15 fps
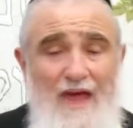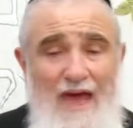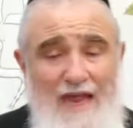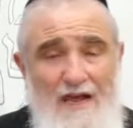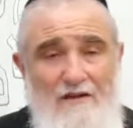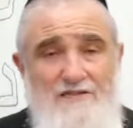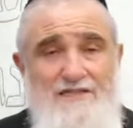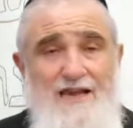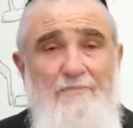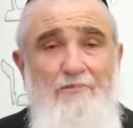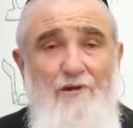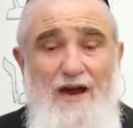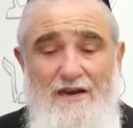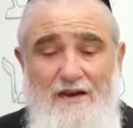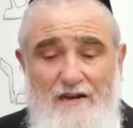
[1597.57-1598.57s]
and they were
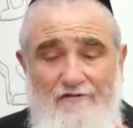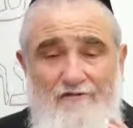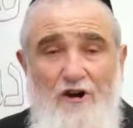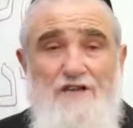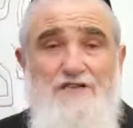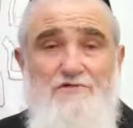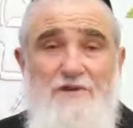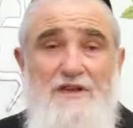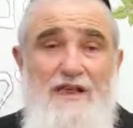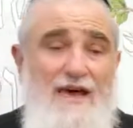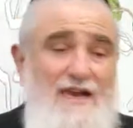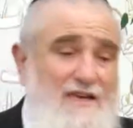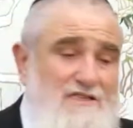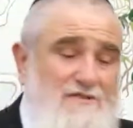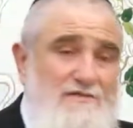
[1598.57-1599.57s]
separating the first three
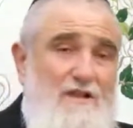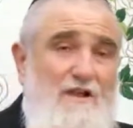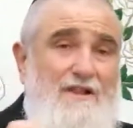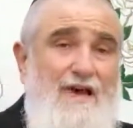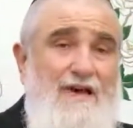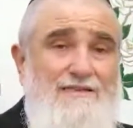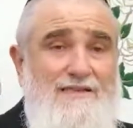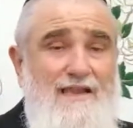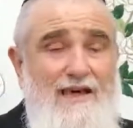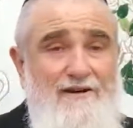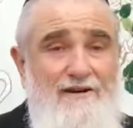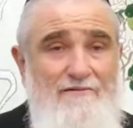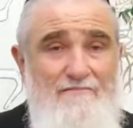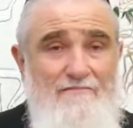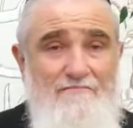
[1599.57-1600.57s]
letters from the last
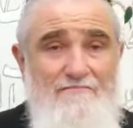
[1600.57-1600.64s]
letter.